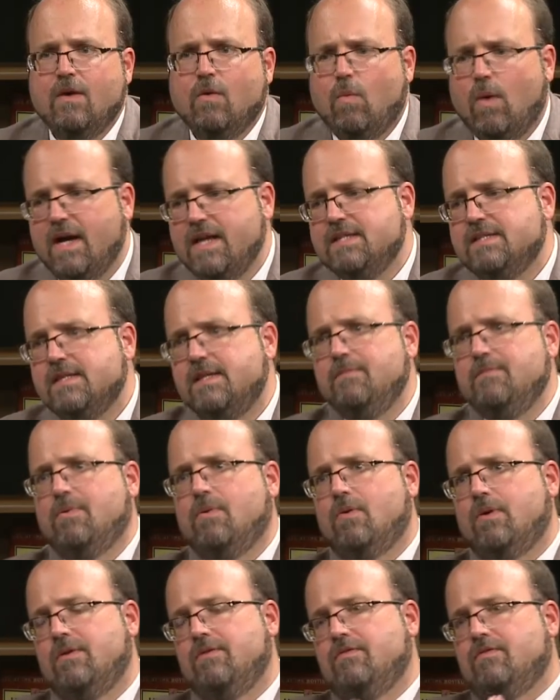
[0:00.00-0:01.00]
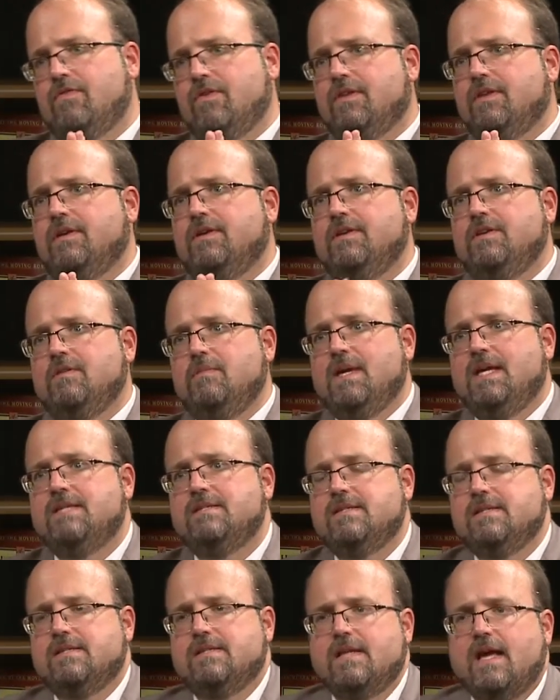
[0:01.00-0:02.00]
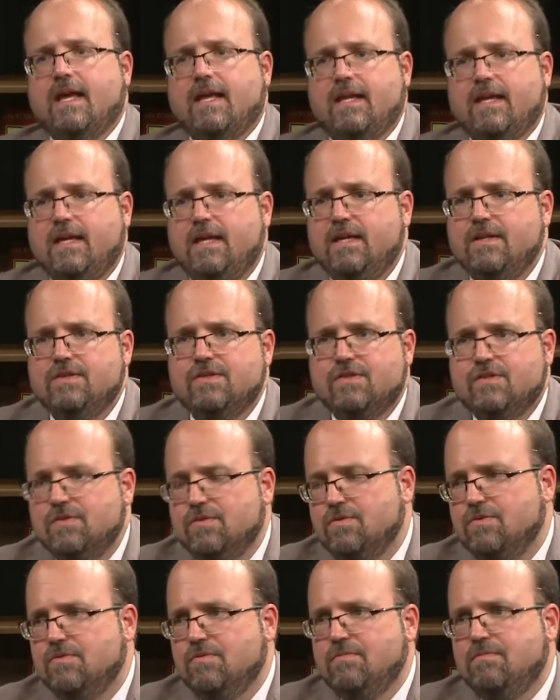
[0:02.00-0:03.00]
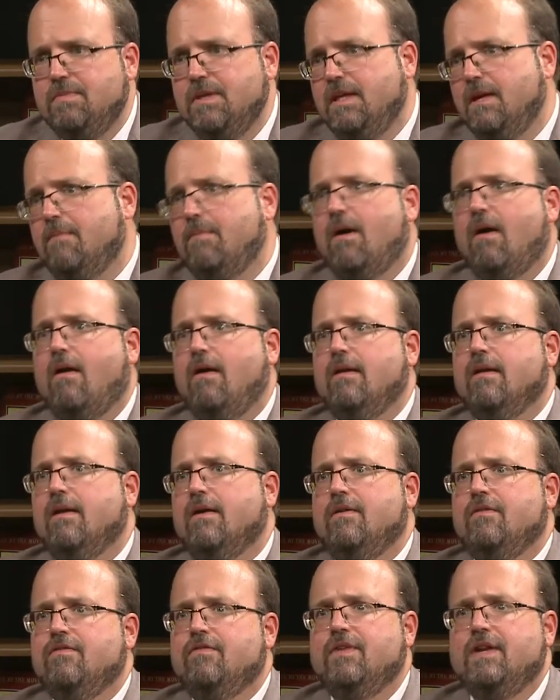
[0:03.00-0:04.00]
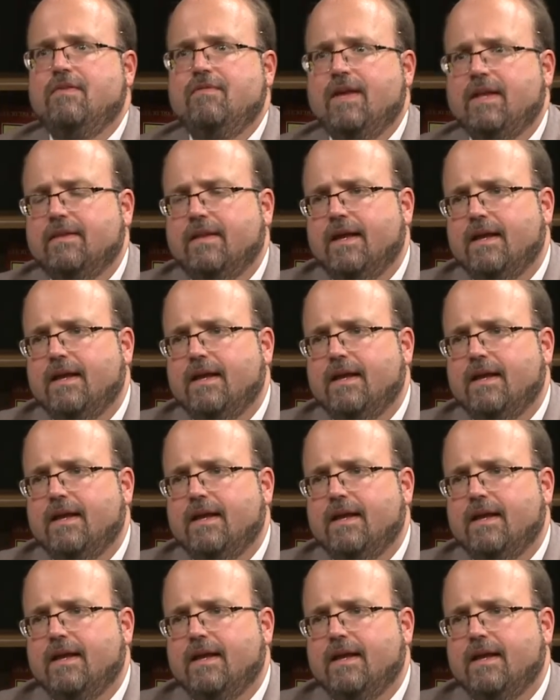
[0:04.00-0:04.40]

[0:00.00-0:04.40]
Why is it important for the Humane Society to be a part of an event